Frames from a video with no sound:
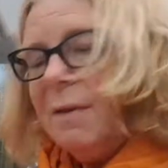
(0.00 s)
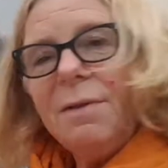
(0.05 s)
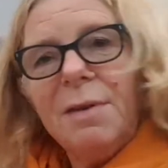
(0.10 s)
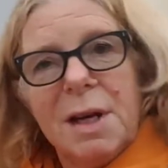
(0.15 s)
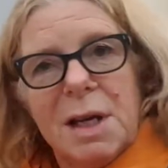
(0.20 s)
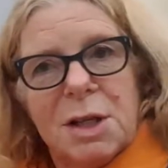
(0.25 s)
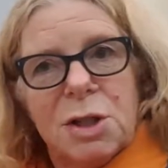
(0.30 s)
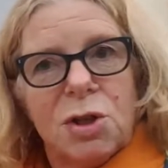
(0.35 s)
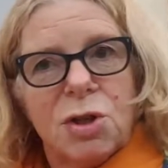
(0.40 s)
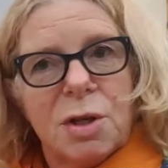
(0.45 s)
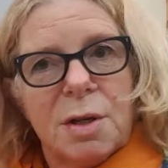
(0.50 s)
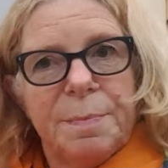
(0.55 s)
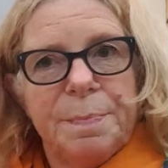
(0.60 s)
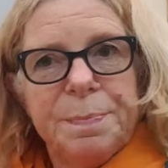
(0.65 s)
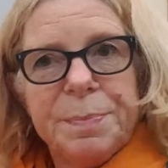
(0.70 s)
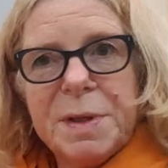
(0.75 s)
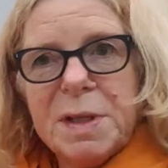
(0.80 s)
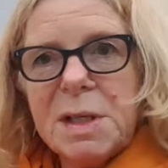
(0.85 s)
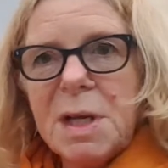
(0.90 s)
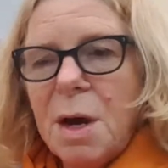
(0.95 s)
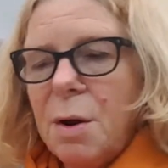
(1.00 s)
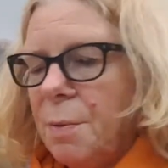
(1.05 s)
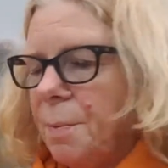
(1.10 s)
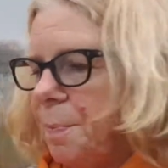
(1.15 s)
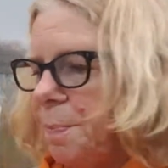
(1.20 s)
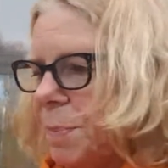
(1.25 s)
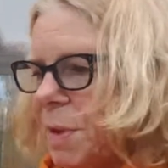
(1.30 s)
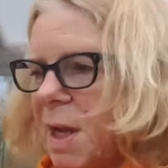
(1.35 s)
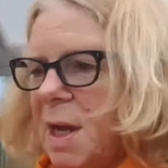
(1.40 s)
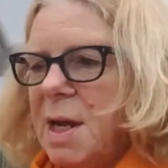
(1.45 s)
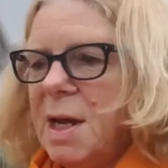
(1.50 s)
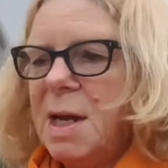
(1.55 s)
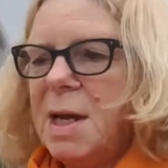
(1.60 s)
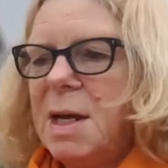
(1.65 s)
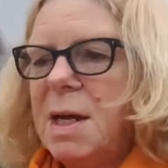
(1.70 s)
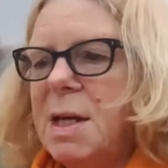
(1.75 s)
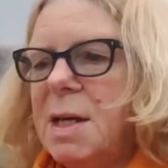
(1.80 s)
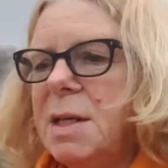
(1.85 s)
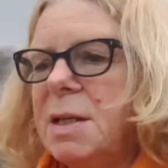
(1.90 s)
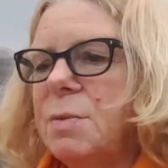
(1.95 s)
finished. So, here
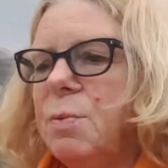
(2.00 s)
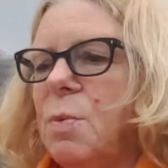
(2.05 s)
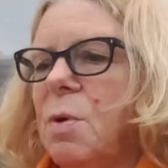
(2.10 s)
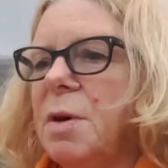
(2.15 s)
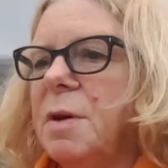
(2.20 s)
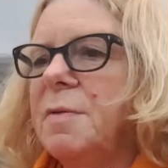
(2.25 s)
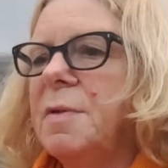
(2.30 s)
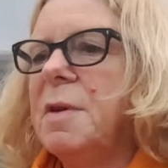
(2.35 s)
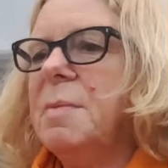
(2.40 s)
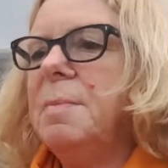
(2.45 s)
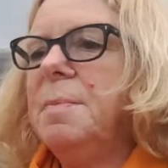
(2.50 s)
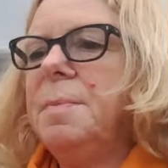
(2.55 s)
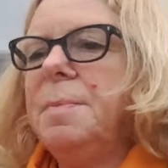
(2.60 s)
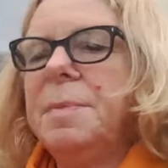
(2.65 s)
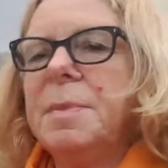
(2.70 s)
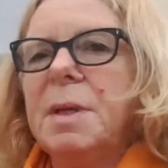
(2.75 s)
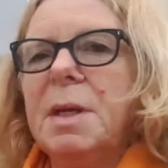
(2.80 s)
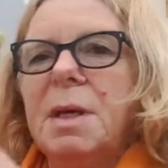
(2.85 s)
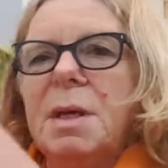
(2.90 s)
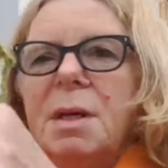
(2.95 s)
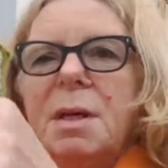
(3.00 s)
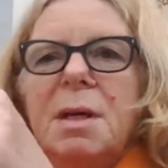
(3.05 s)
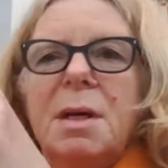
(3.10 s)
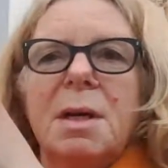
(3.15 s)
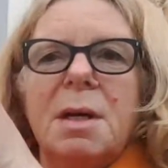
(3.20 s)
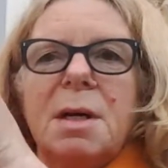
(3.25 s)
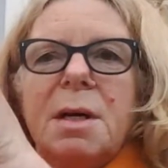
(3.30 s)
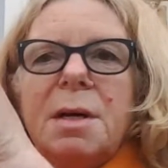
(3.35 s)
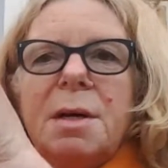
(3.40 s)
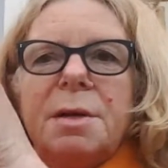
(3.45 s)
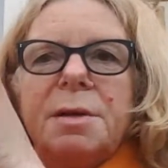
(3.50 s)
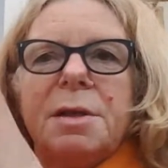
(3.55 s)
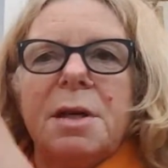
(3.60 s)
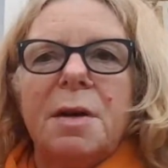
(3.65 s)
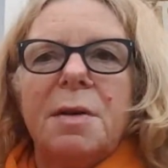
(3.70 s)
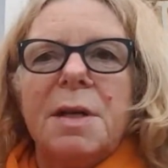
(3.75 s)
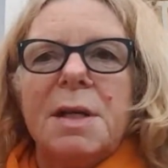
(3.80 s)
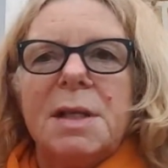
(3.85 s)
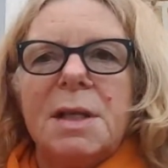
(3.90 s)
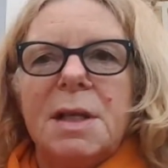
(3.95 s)
is one of them. So
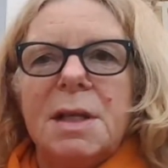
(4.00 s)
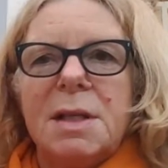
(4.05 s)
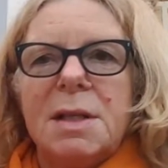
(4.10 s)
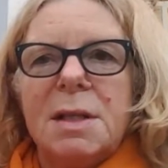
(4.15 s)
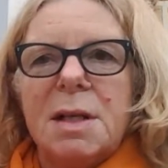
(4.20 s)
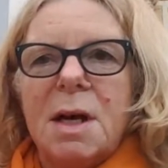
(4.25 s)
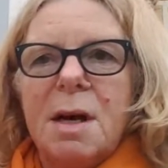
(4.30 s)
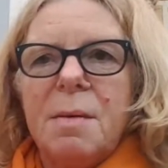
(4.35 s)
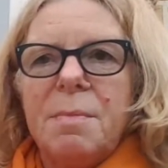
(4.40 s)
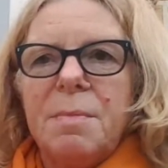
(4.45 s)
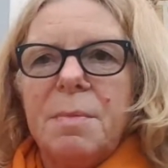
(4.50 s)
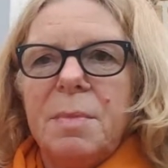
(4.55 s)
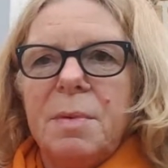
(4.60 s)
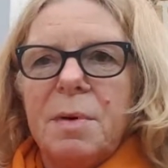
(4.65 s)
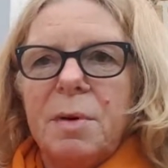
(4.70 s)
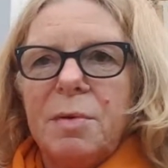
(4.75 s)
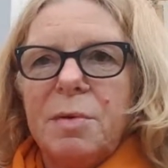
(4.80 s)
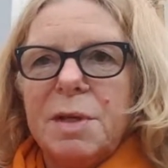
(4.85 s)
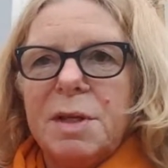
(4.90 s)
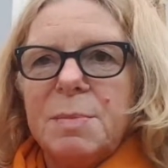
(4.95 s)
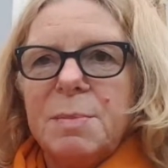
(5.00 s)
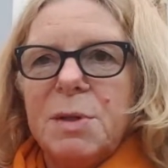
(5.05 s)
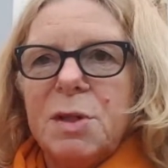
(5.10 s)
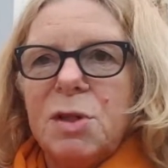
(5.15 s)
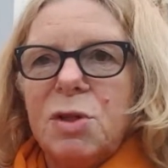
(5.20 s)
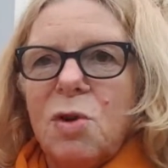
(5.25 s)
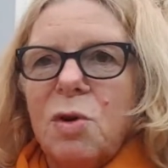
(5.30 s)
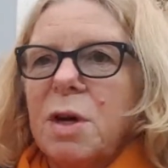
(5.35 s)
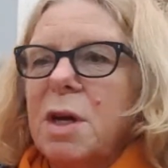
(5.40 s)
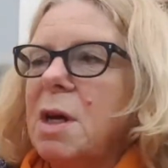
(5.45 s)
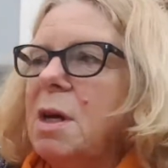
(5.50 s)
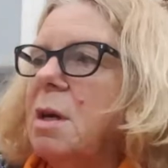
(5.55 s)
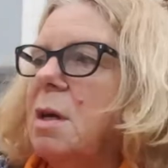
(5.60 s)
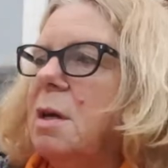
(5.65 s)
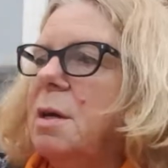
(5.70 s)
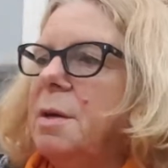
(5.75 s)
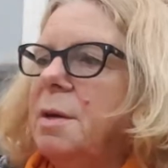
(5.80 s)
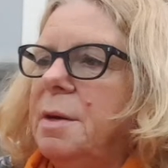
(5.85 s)
this is a Christmas stocking